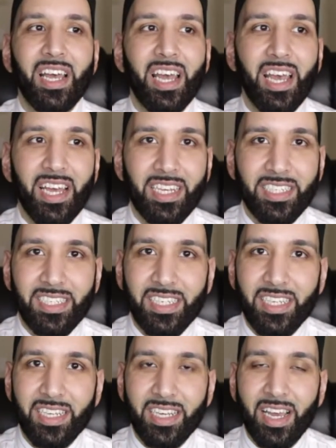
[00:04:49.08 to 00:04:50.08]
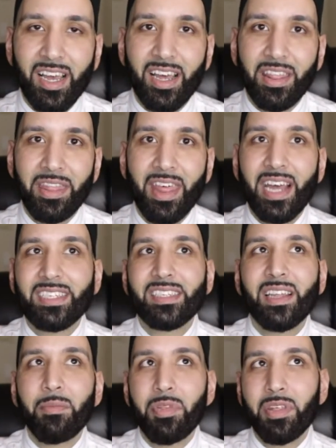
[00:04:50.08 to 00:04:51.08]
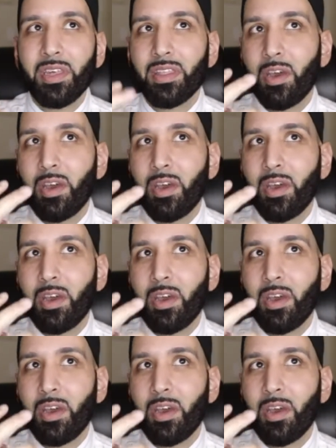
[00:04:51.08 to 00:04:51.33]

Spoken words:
And that's something